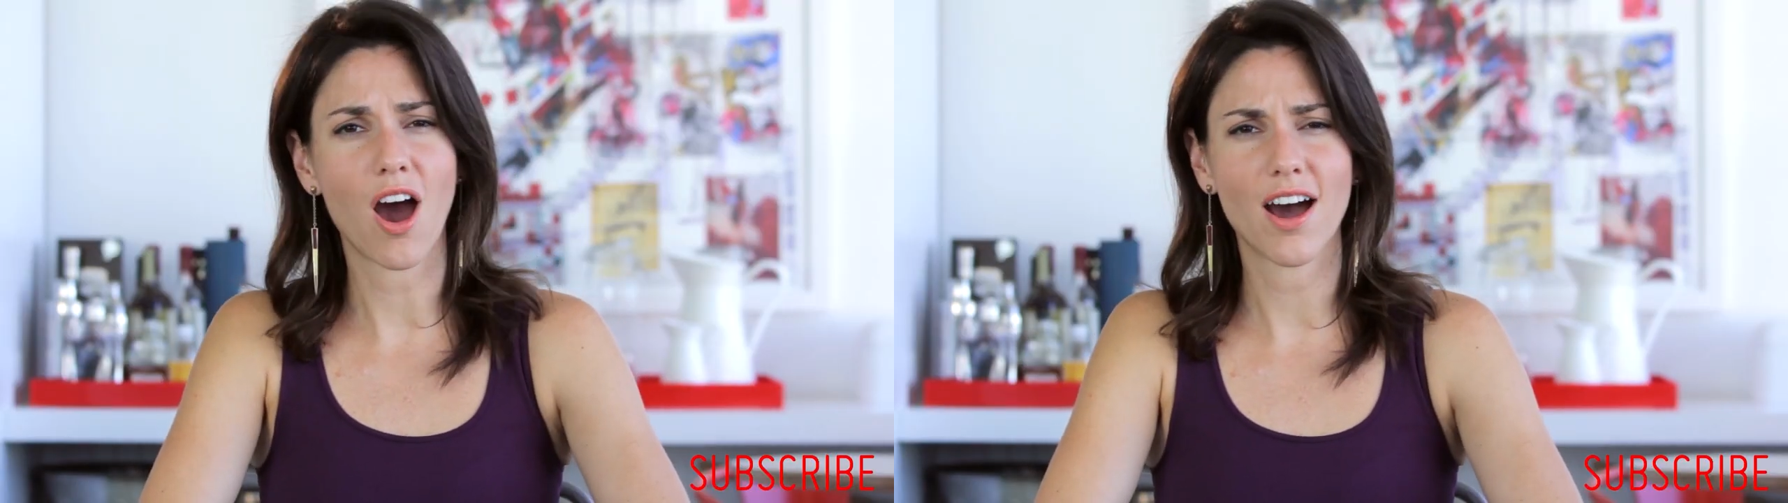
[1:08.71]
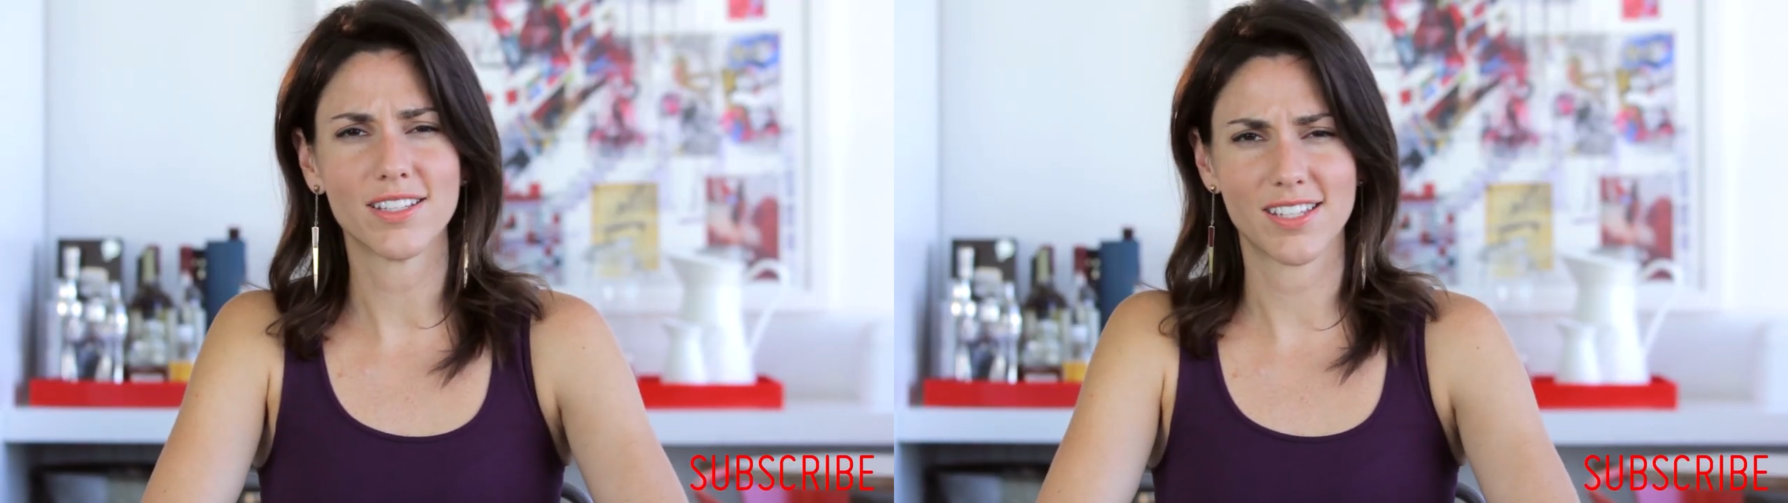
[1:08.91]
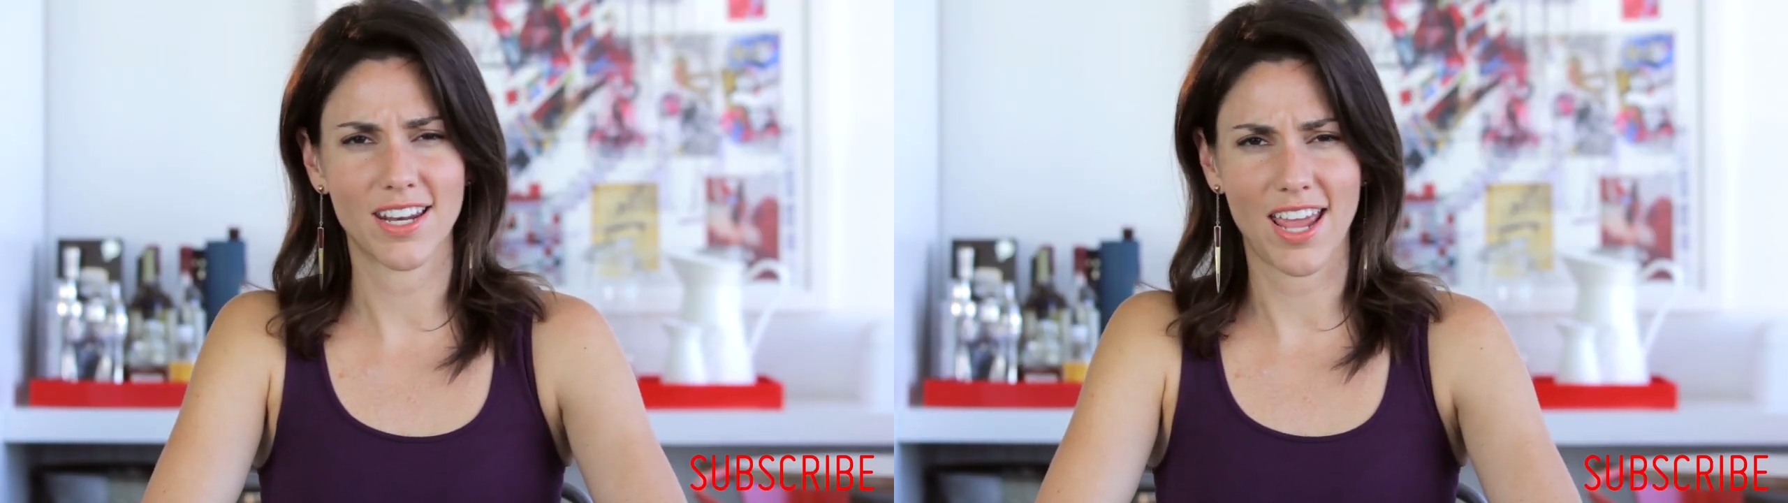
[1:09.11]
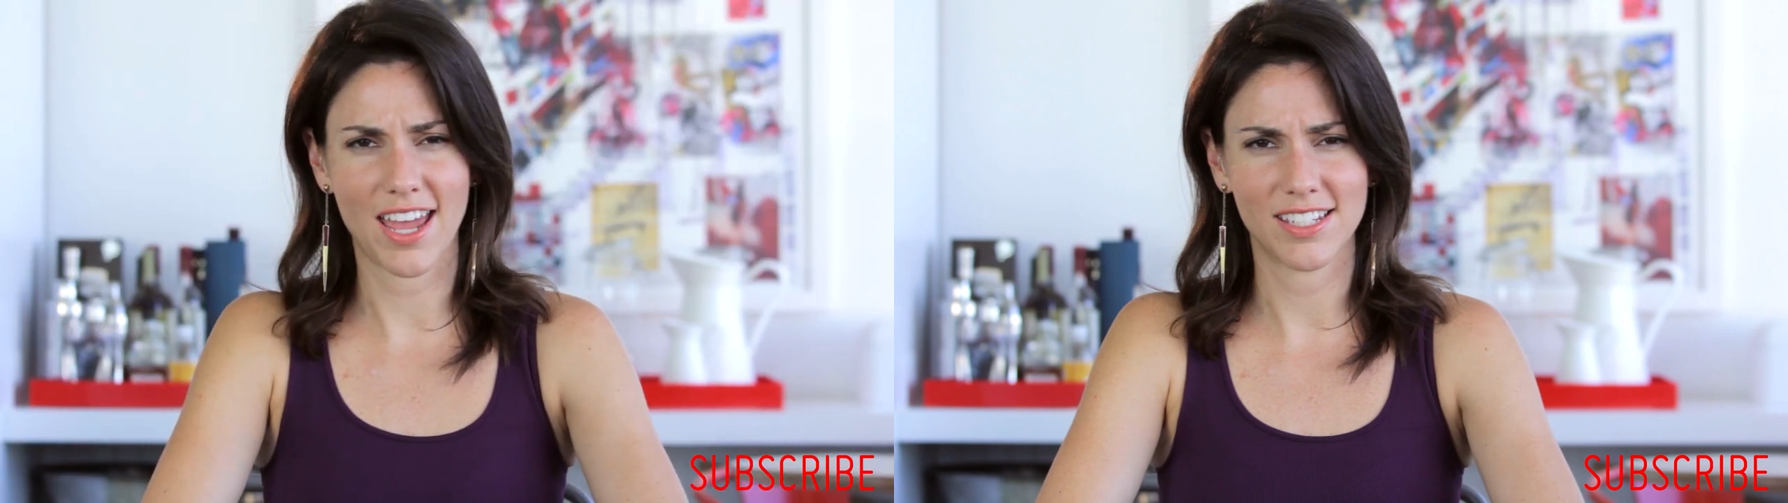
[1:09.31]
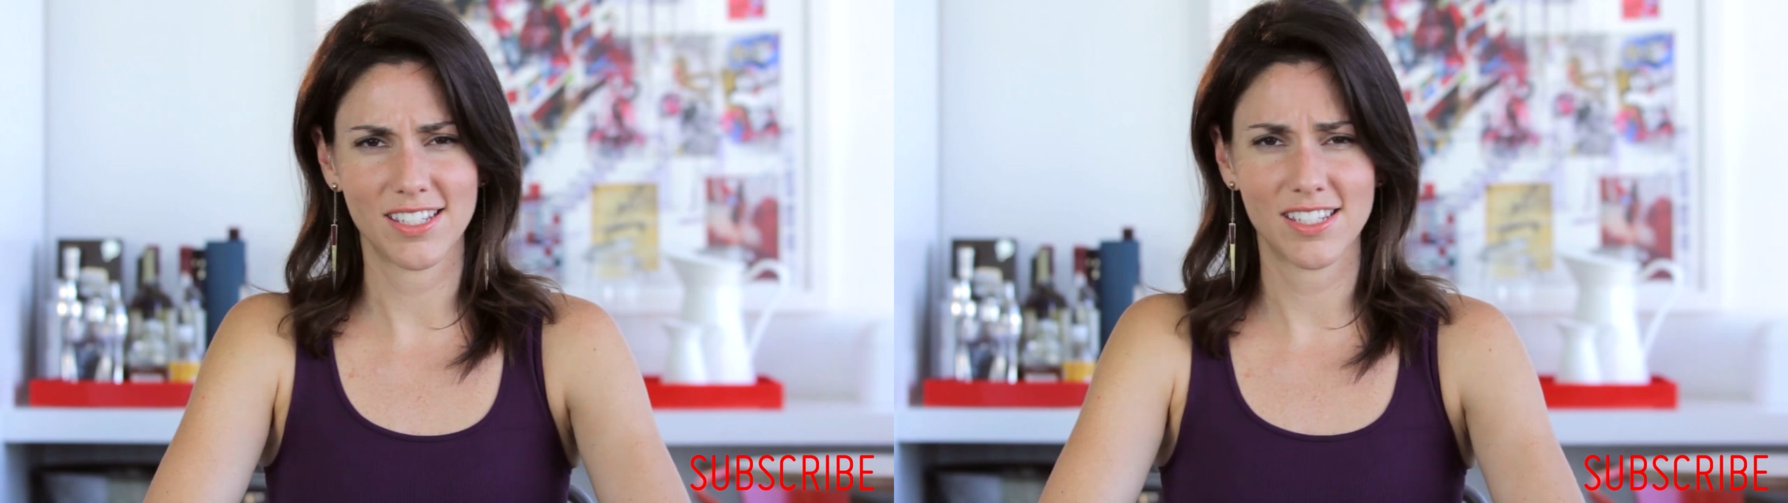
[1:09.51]
odds and
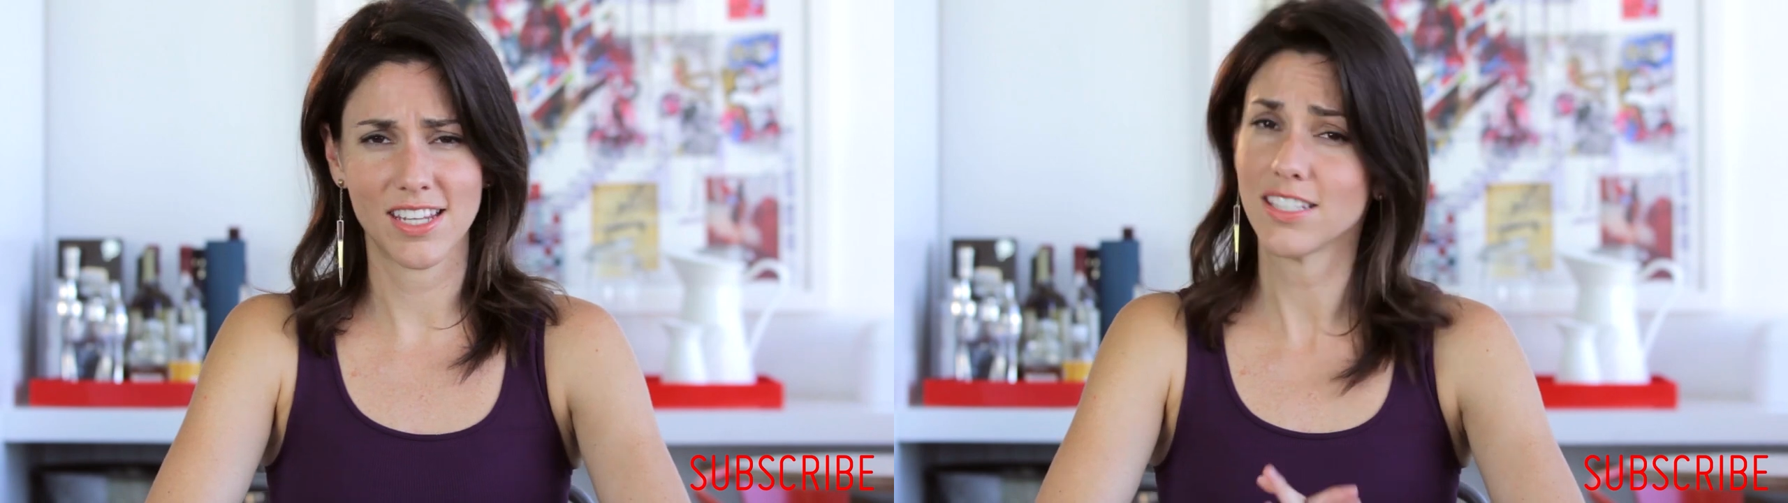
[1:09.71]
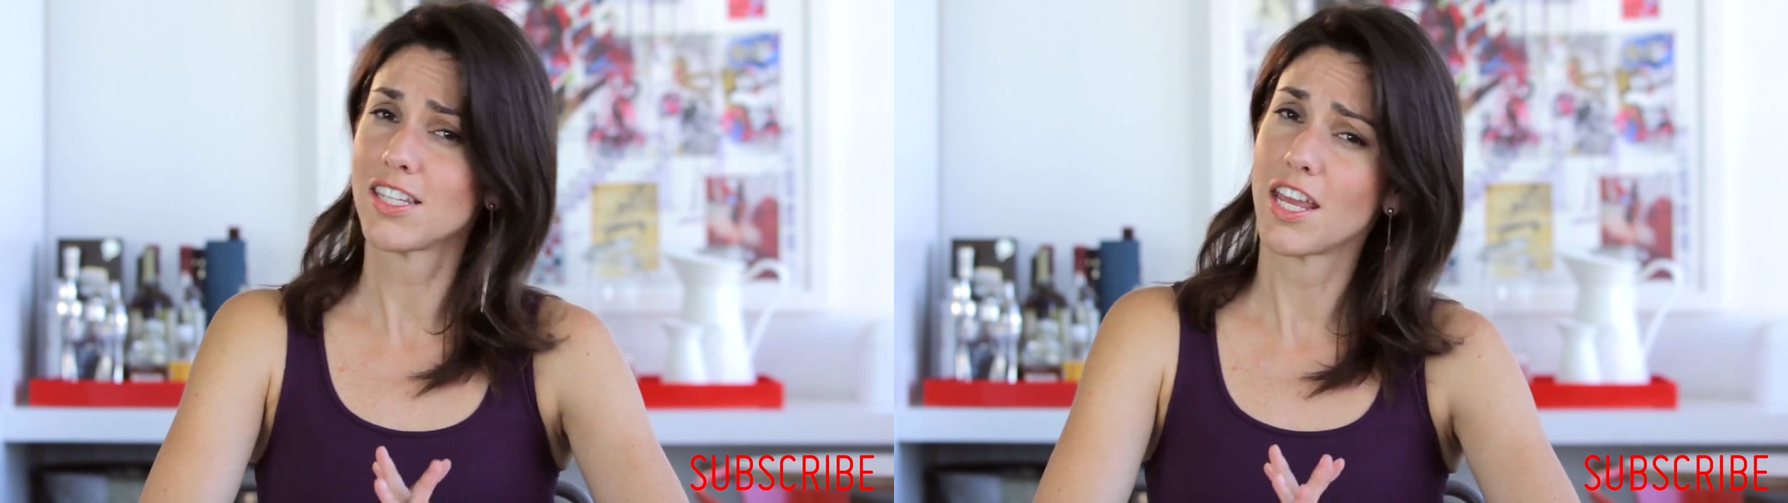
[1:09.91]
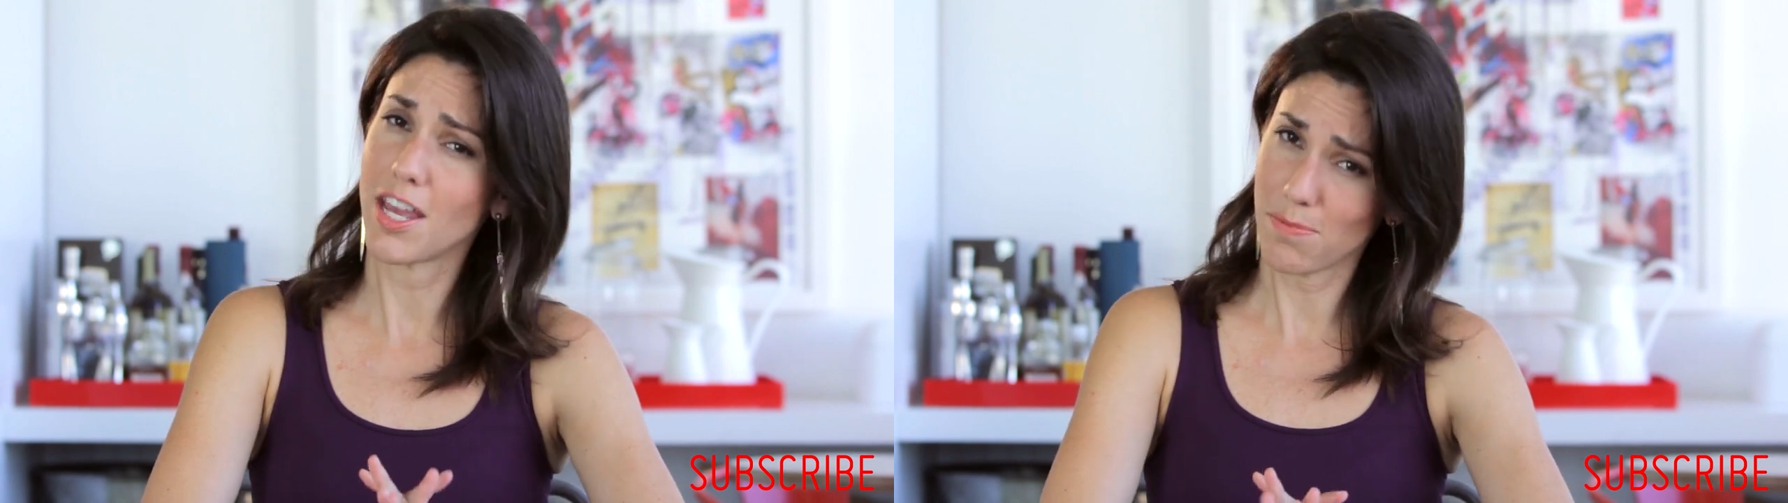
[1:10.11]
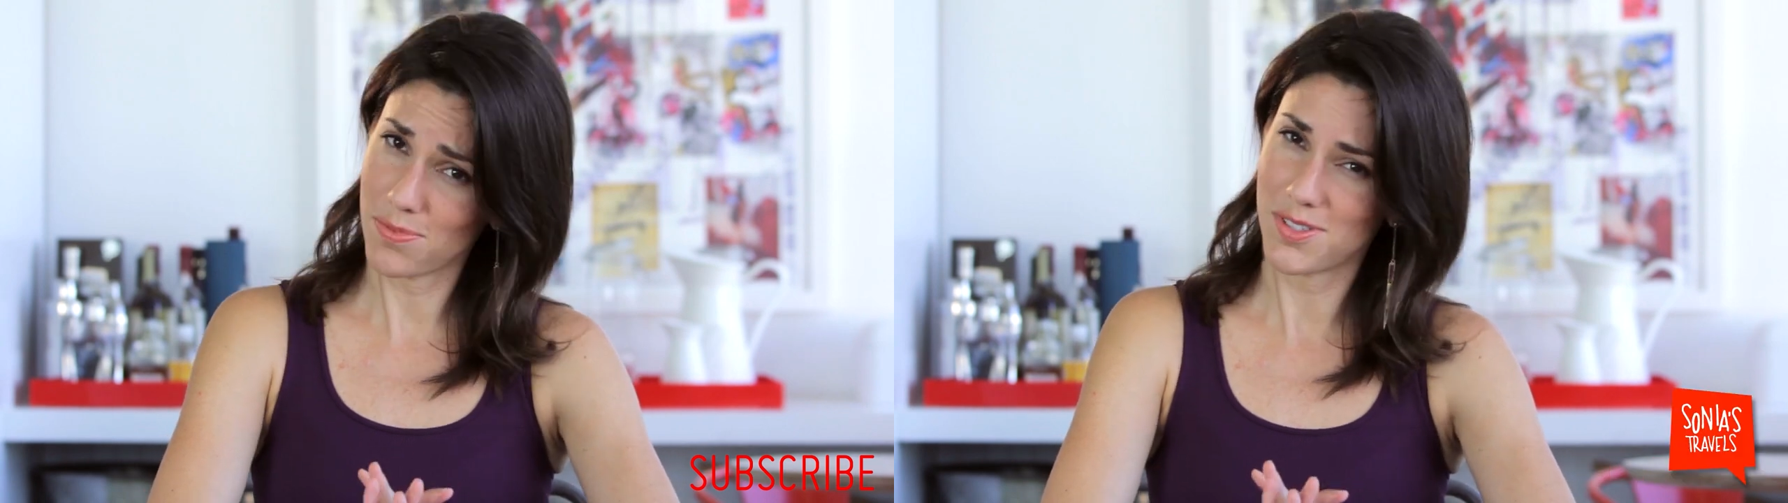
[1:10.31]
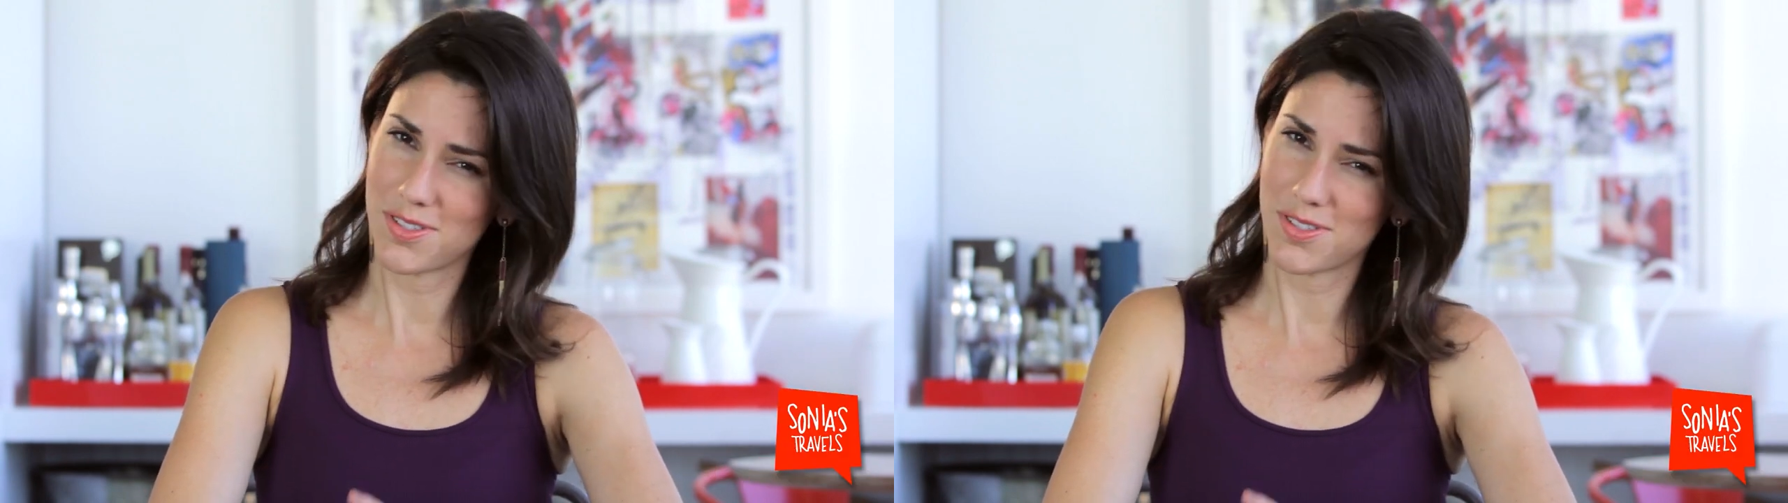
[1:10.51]
ends and tips